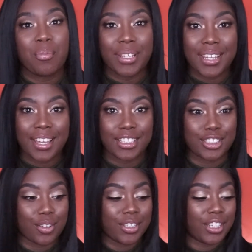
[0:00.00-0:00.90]
But yeah,
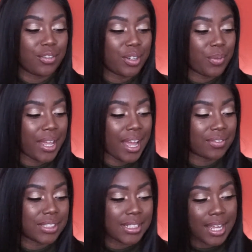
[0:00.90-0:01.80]
so the unit we
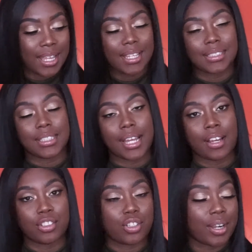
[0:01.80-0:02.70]
have today is the
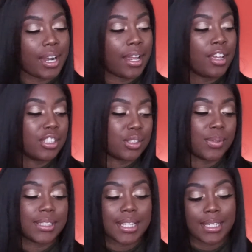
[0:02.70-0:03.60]
Outre
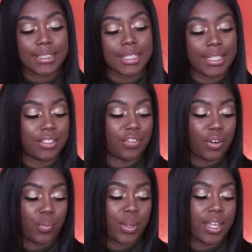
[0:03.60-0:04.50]
Swiss X lace
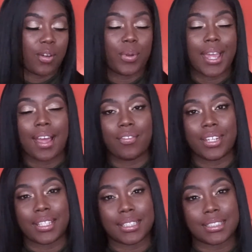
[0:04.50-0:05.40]
front wig. We have
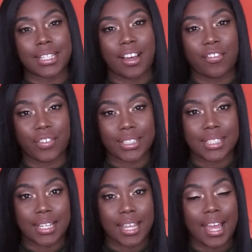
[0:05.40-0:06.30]
it in the style
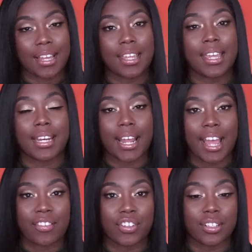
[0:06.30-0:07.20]
Vixen Yaki and I
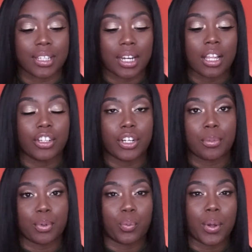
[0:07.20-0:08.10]
have her in the color
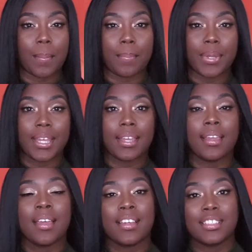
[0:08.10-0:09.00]
number 1B.